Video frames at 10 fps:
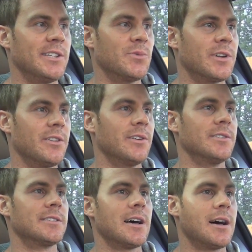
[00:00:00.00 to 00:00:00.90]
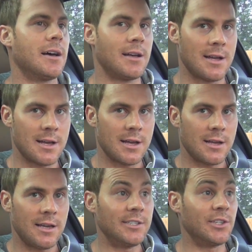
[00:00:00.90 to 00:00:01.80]
he's one of those
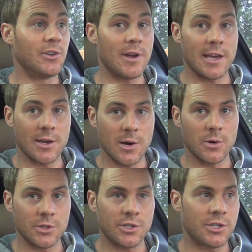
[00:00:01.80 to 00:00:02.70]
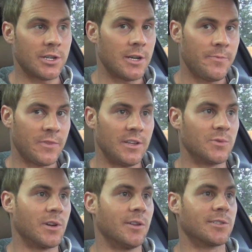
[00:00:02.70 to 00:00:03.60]
he's a great coach.
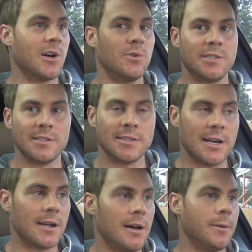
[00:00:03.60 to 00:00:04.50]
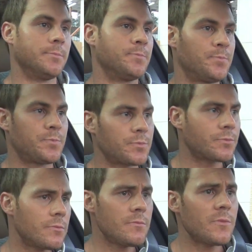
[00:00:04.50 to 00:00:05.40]
He's one of those coaches that
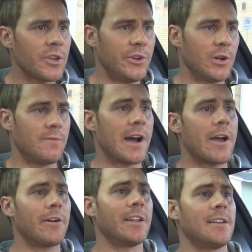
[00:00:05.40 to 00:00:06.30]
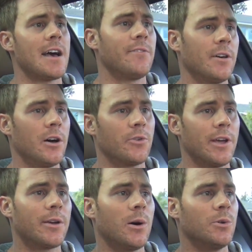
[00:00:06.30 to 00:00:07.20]
if I already didn't have a
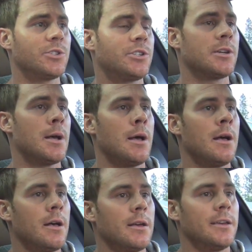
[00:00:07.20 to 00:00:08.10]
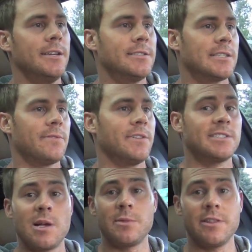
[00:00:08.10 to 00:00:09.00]
great coach, he's definitely
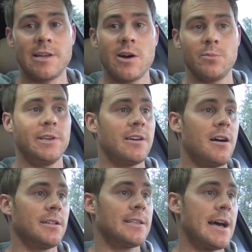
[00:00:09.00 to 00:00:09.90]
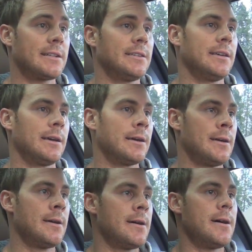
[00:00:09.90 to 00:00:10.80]
somebody that I would be contacting
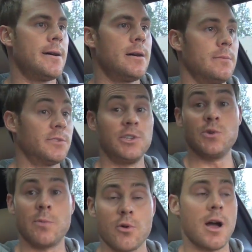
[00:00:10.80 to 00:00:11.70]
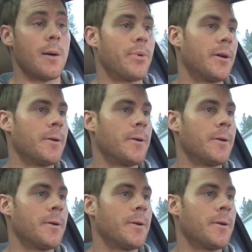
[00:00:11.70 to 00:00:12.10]
to do a prep.